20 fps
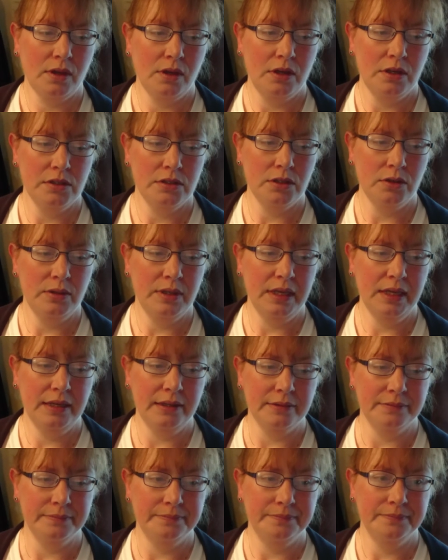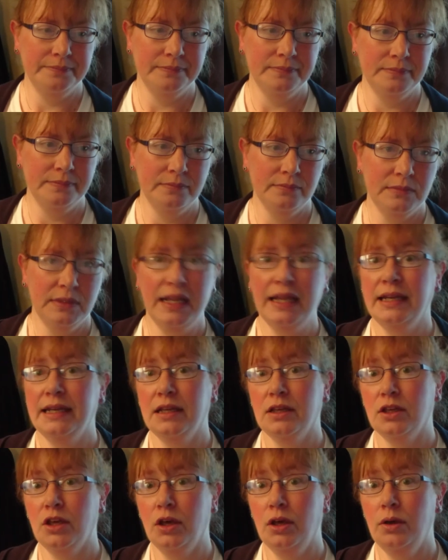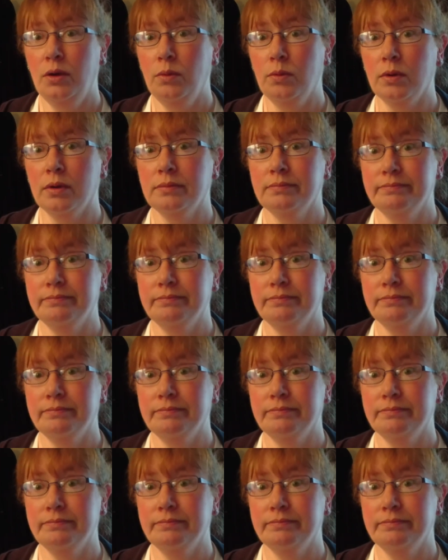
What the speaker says: So yeah, let it go.